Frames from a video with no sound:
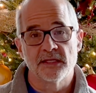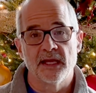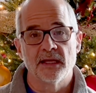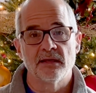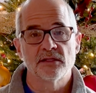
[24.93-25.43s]

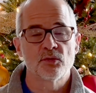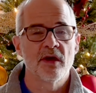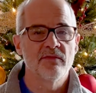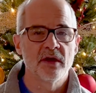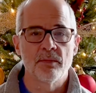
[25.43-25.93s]
And that's
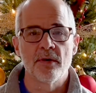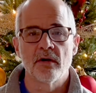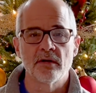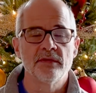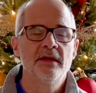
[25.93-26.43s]
why I've been a
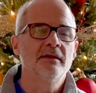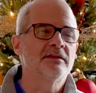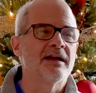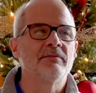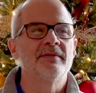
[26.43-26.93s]
part of,
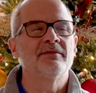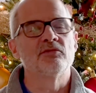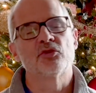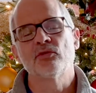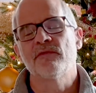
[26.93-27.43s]
I've been
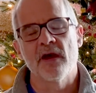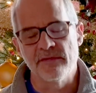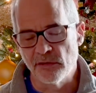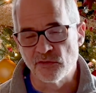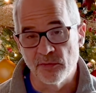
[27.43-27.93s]
35
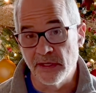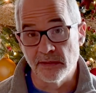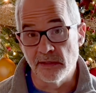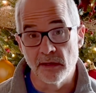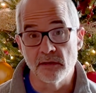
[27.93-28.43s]
years for me in
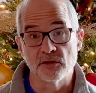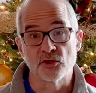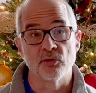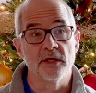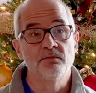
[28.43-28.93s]
the
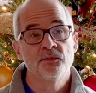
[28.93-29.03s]
industry,